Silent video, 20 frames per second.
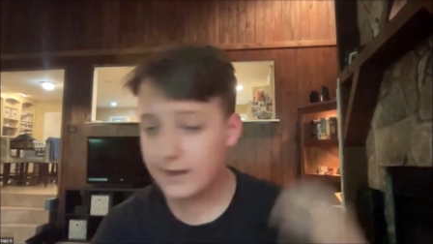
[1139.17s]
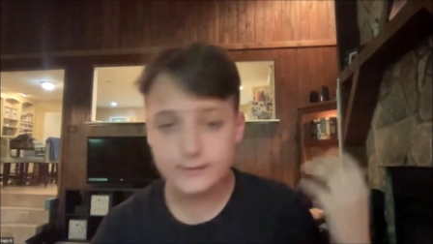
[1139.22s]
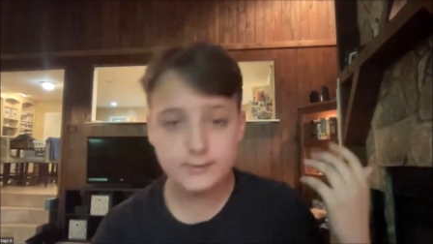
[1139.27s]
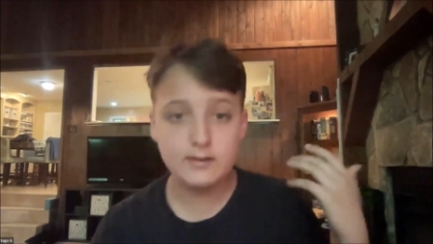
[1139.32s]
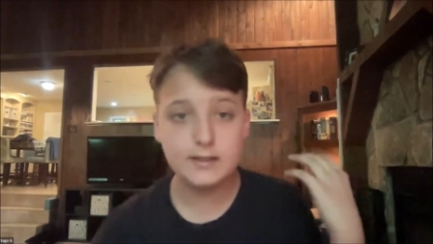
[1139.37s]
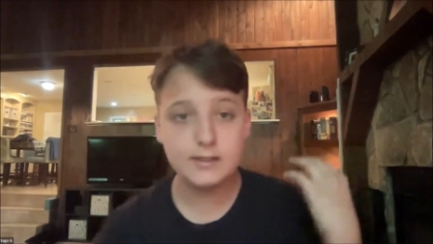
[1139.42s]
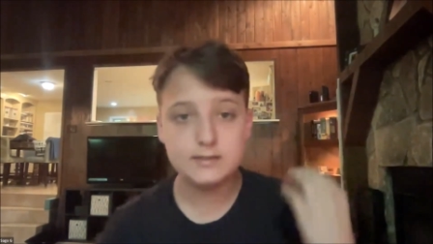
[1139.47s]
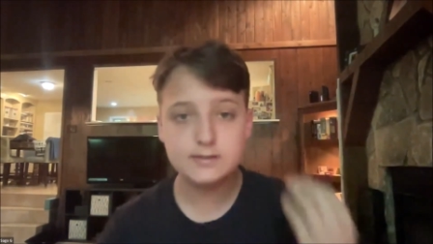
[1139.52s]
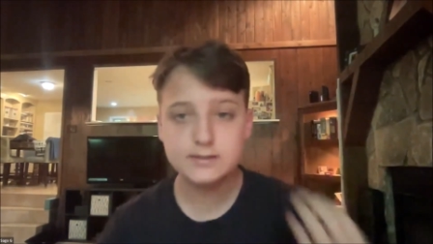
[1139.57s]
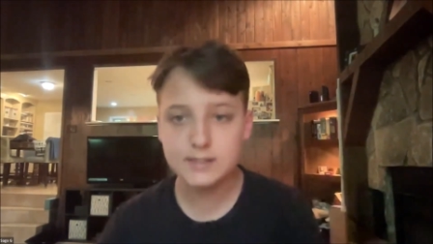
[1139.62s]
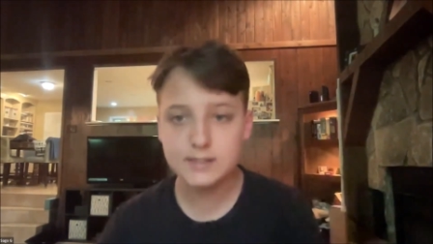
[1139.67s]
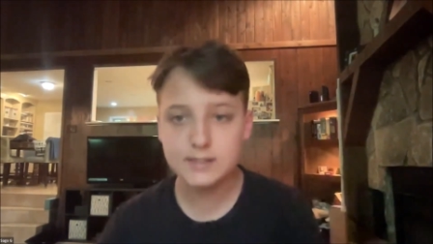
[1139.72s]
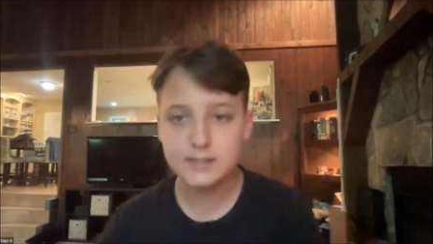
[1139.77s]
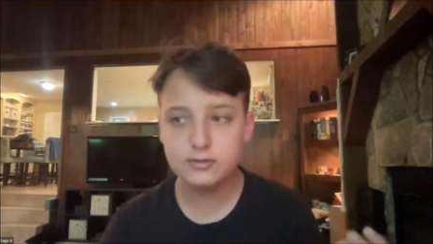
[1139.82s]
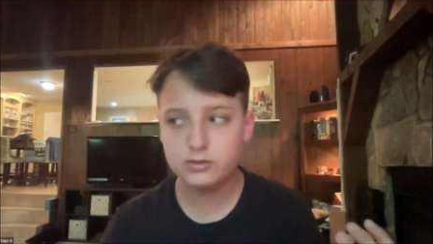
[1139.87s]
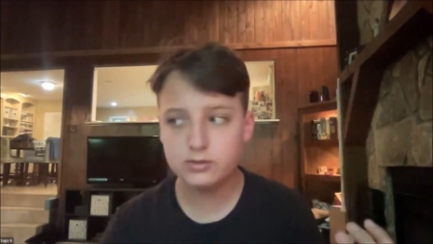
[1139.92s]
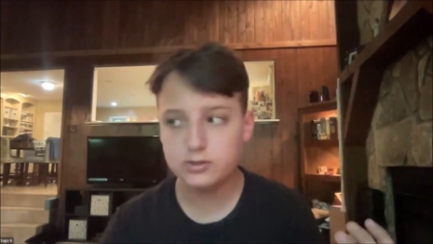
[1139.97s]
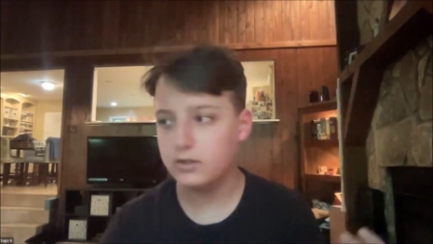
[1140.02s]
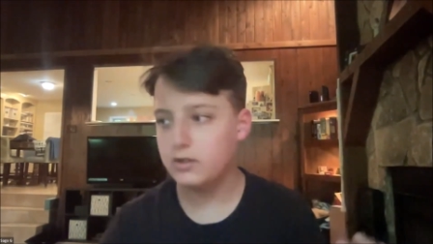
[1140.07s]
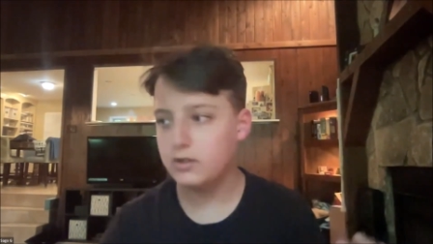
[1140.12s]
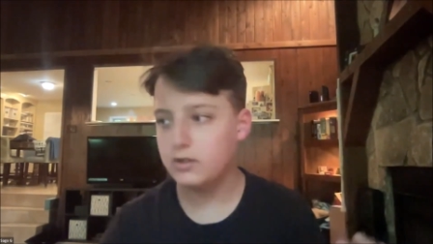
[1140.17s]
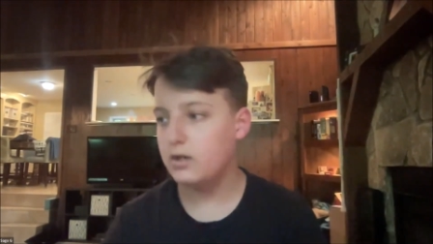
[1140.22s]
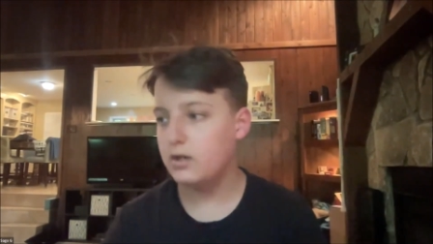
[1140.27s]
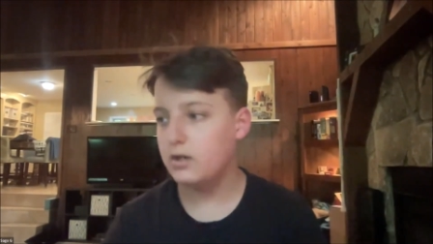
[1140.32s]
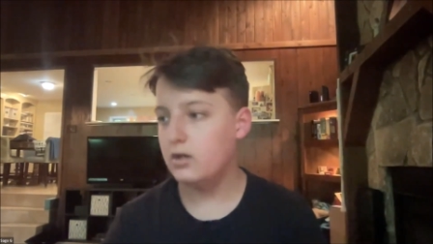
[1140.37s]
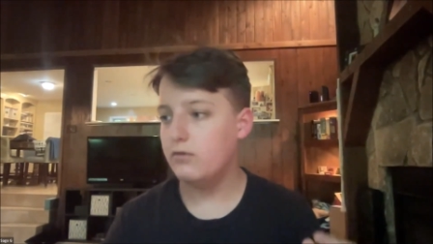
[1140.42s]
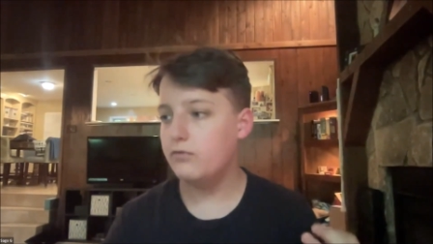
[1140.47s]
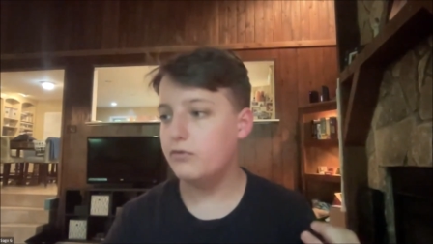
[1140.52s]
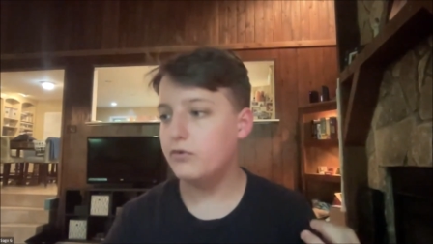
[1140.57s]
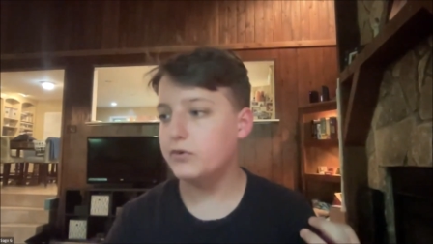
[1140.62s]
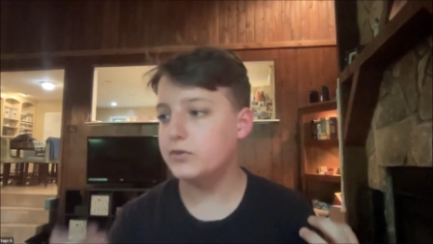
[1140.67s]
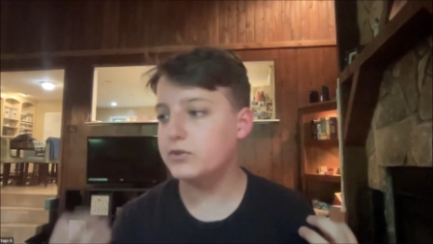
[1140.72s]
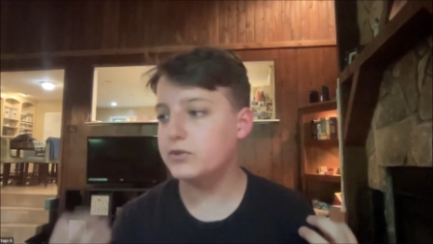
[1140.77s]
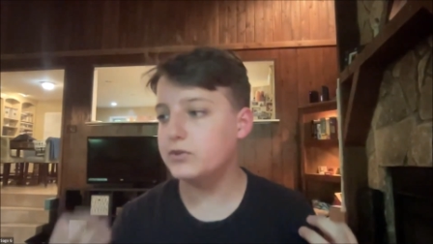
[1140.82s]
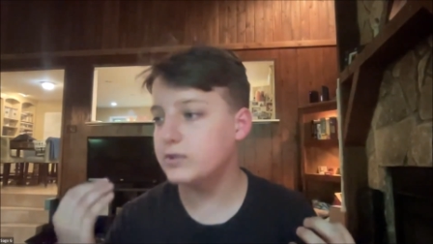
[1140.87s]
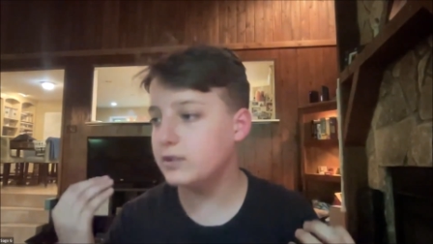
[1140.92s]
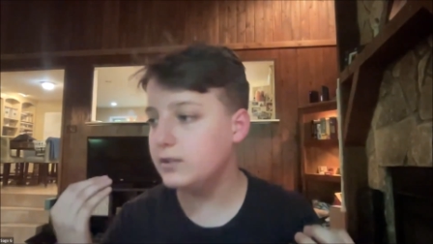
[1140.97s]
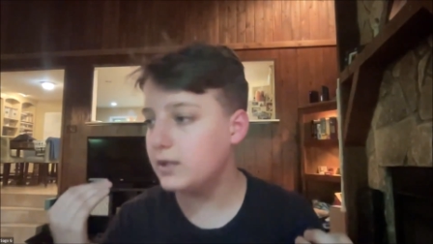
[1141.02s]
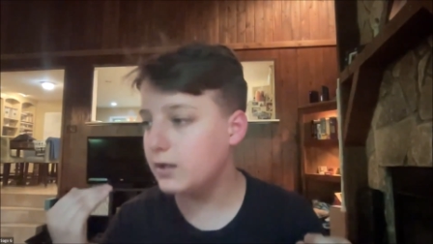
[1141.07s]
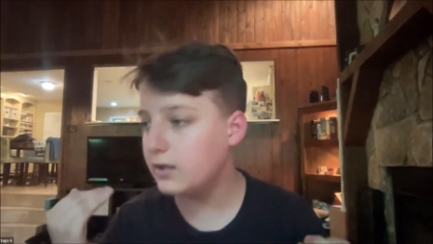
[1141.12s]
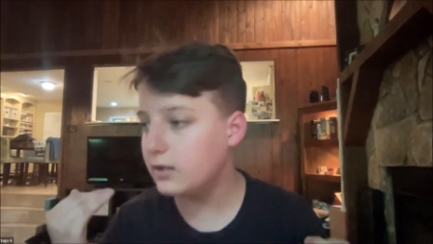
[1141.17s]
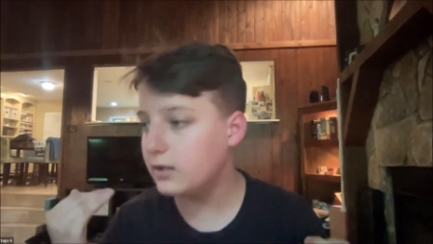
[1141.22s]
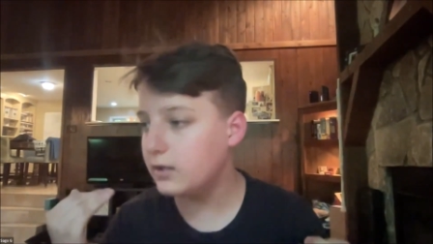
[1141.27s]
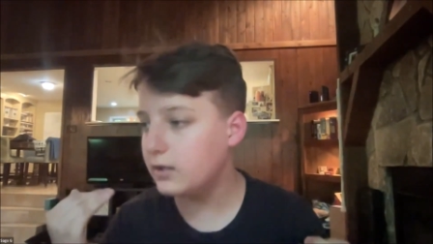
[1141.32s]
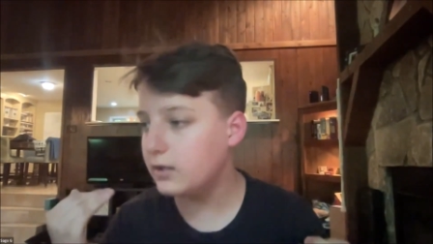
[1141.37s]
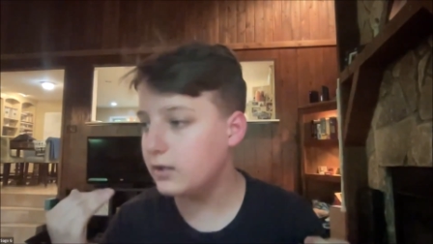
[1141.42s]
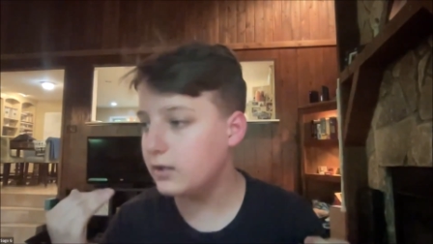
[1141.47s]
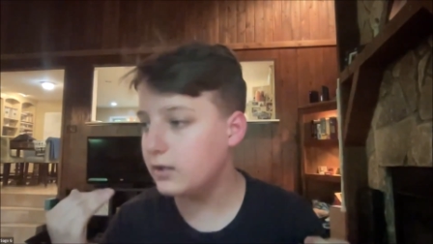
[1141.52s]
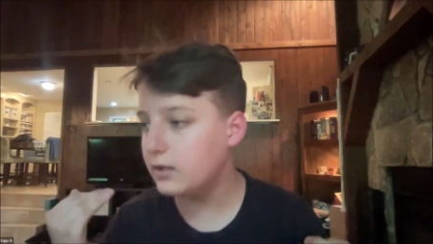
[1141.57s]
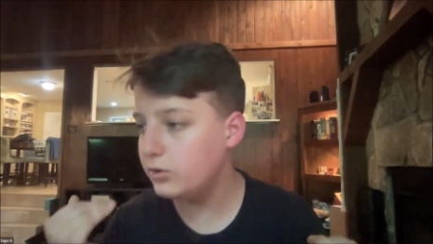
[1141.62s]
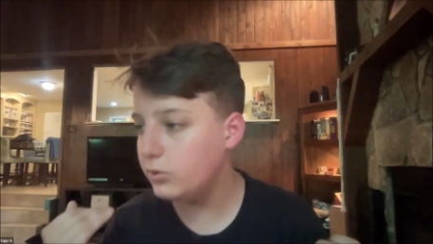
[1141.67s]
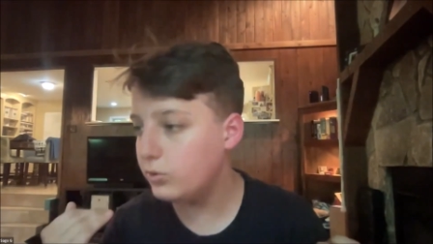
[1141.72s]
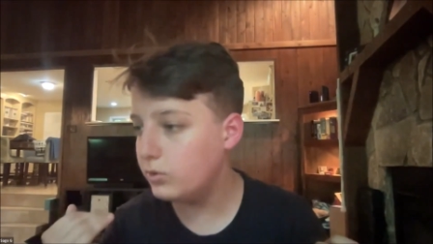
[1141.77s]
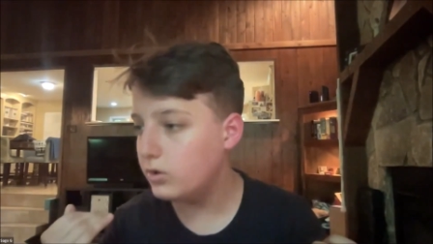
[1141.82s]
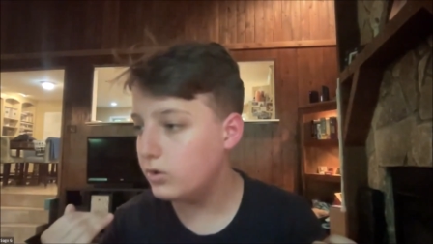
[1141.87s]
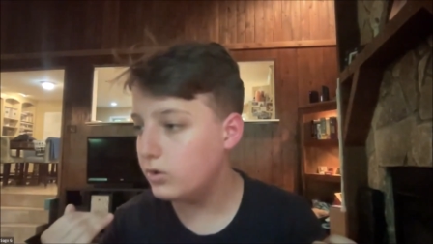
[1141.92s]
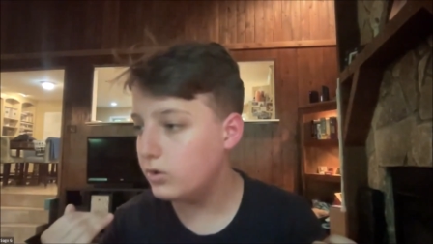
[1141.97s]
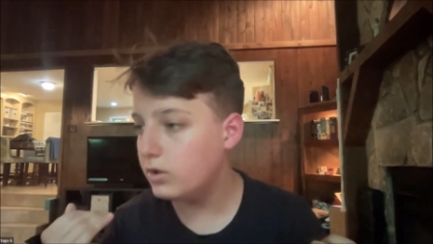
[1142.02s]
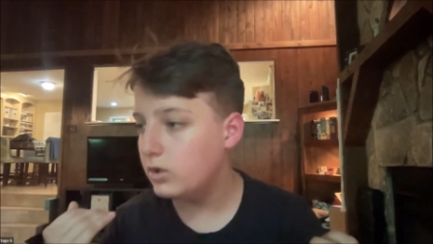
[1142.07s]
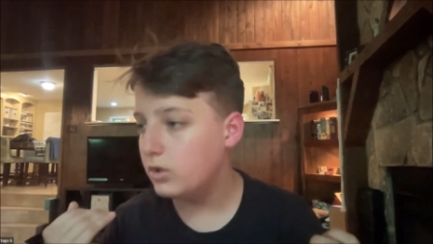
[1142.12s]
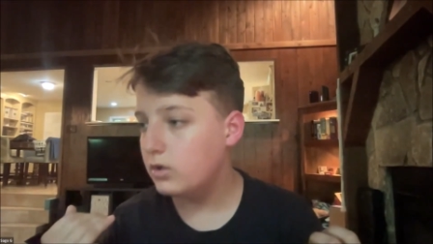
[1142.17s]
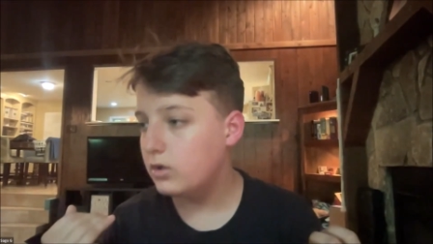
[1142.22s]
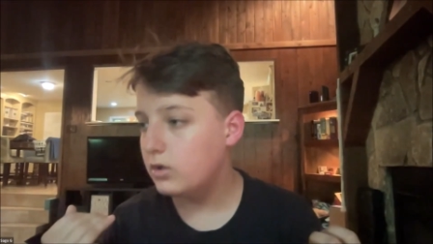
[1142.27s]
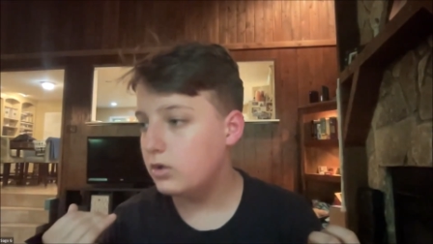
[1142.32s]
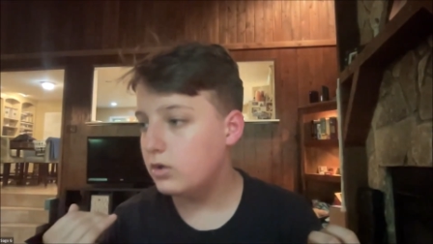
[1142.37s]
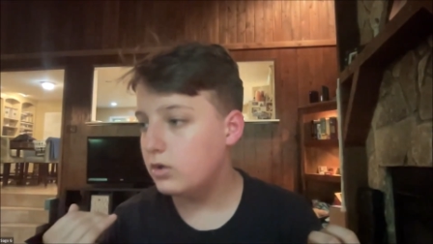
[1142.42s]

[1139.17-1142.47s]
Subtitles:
and actually exist, versus the God who